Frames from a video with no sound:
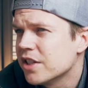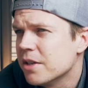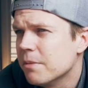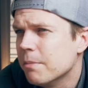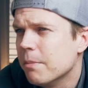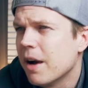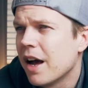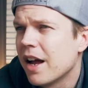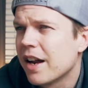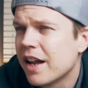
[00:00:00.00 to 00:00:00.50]

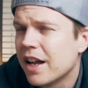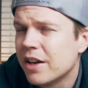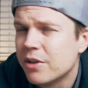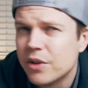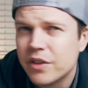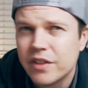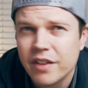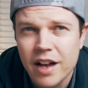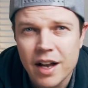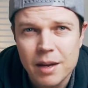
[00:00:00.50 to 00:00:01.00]
about
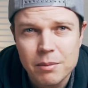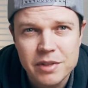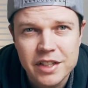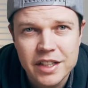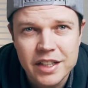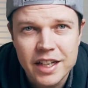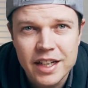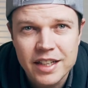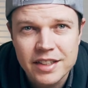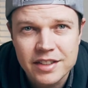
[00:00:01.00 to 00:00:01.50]
100 times, he
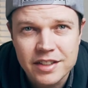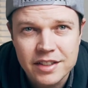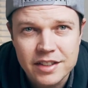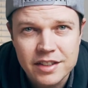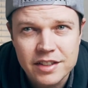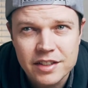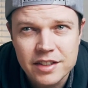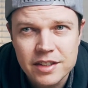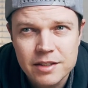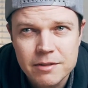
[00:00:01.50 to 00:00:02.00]

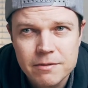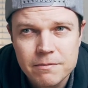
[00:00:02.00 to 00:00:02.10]
guesses.